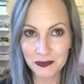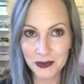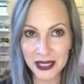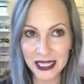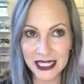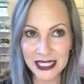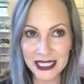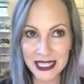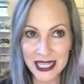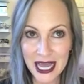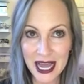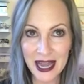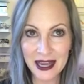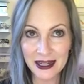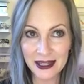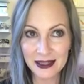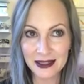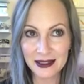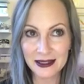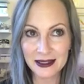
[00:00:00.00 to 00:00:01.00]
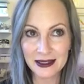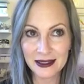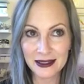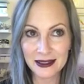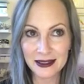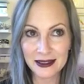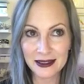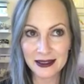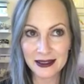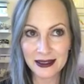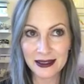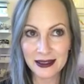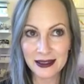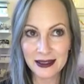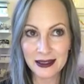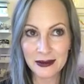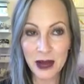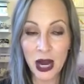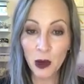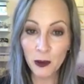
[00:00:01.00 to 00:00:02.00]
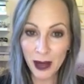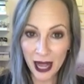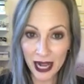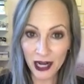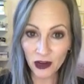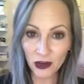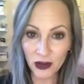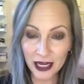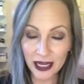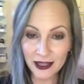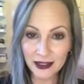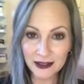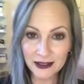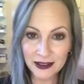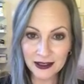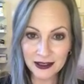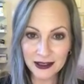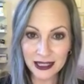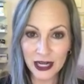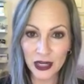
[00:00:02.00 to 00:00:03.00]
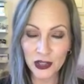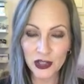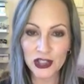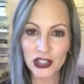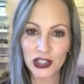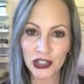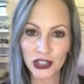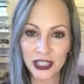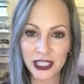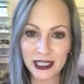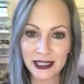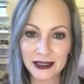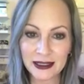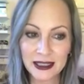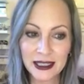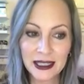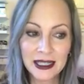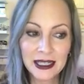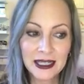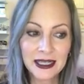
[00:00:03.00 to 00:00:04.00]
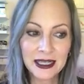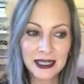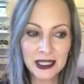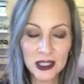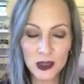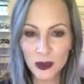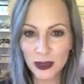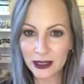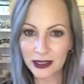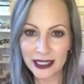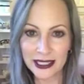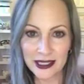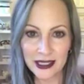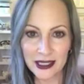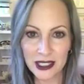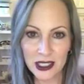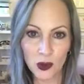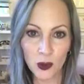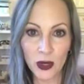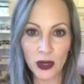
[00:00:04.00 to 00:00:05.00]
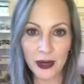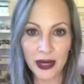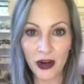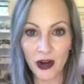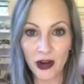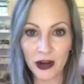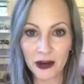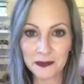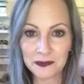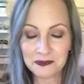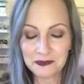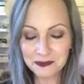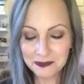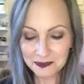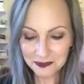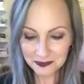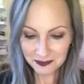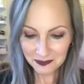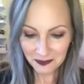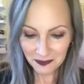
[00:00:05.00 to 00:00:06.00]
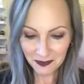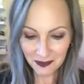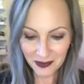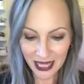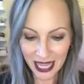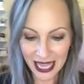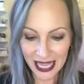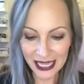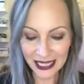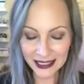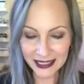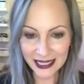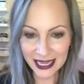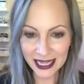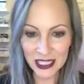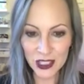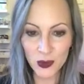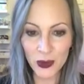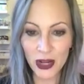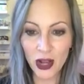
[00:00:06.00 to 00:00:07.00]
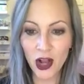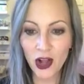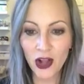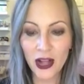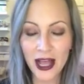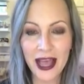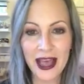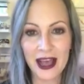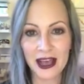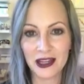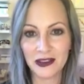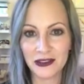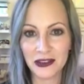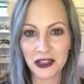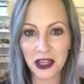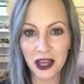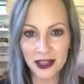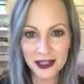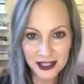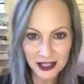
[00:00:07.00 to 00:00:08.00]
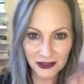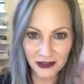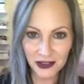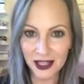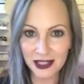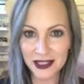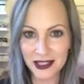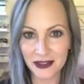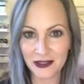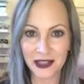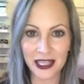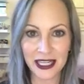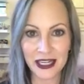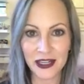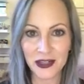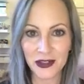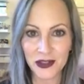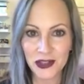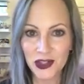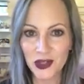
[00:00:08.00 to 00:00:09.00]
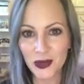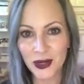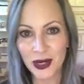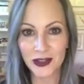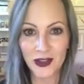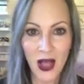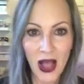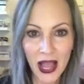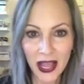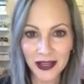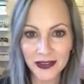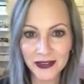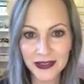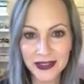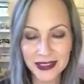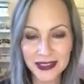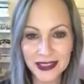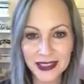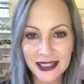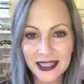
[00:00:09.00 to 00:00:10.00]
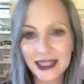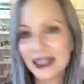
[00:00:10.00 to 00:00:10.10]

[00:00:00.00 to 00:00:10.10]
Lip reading: Because our background and our journey is what leads us to where we are. And as we all have lots of layers to our lives,